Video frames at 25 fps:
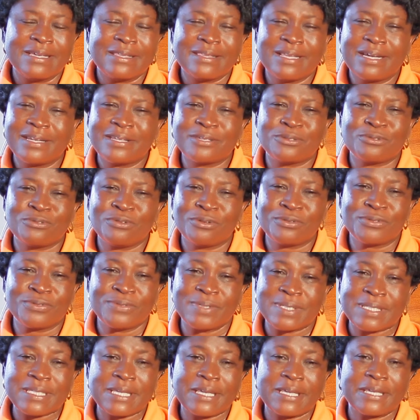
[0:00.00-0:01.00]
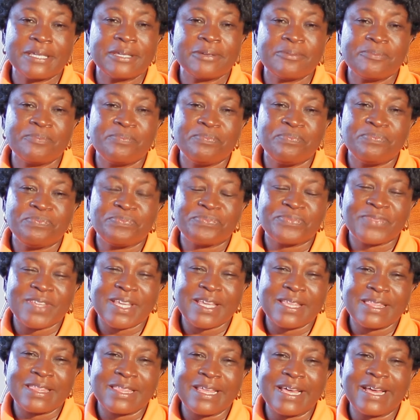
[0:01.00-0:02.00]
That is not to say
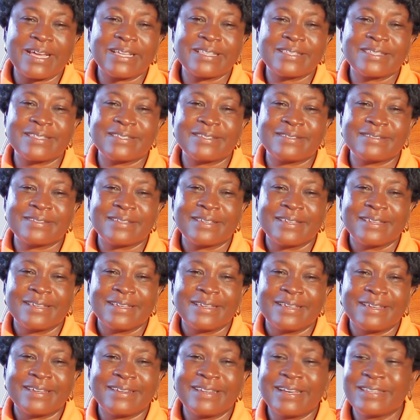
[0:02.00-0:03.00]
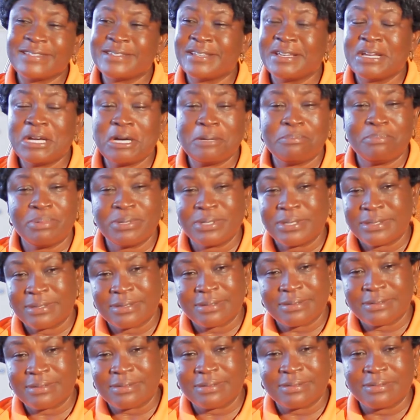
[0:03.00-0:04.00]
that it doesn't happen,
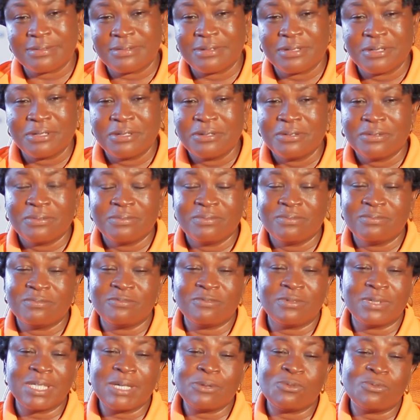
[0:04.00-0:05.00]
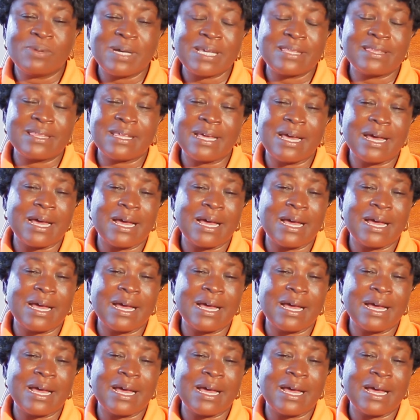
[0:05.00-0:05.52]
whether